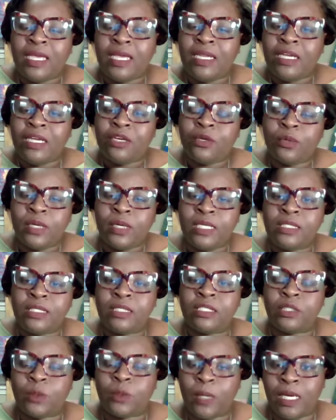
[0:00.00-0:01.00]
It
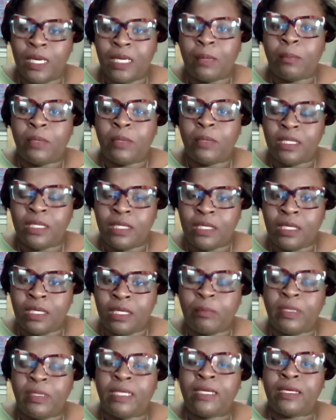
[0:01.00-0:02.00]
increases
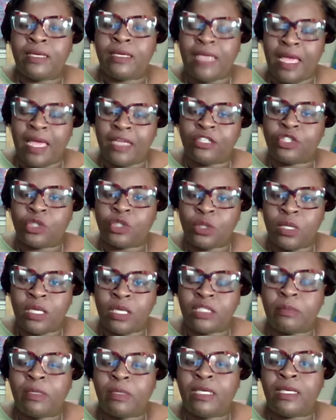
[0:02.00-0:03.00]
credibility and
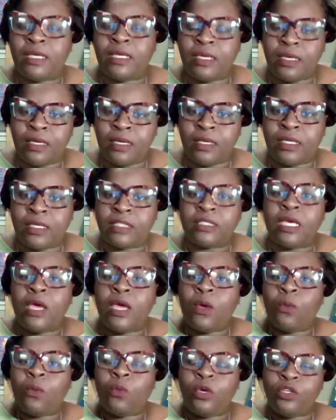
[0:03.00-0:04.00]
trust because
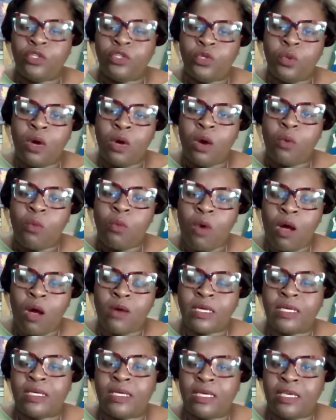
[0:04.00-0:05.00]
when you are
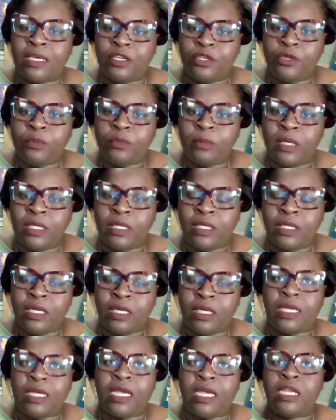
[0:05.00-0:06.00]
walking in
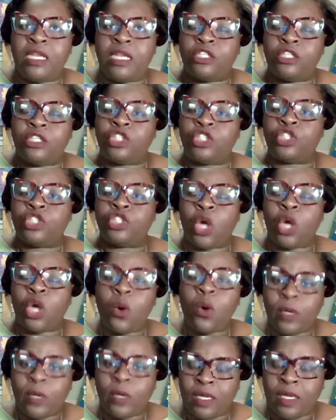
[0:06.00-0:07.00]
humility, it is
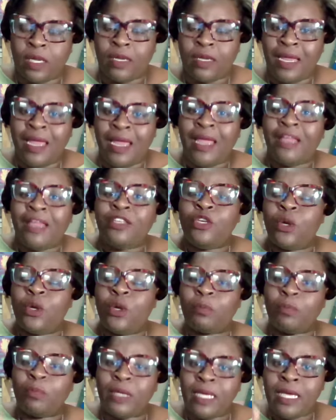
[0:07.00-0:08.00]
showing
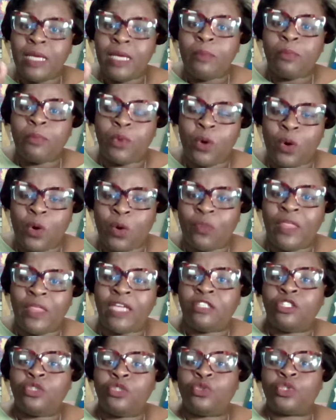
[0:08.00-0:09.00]
your people
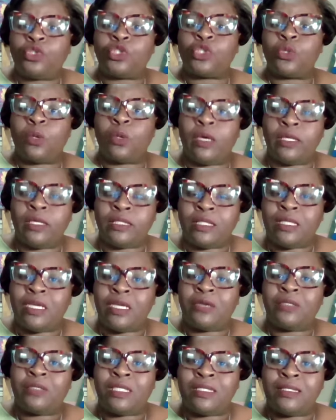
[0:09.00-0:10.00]
that you trust
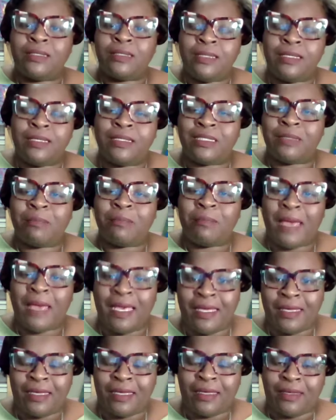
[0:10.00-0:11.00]
their decision
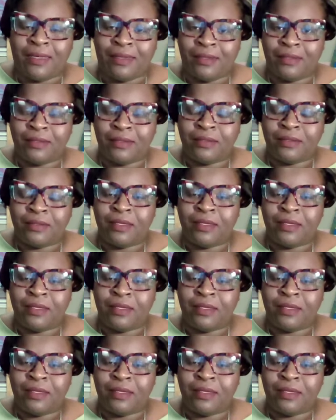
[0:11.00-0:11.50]
making.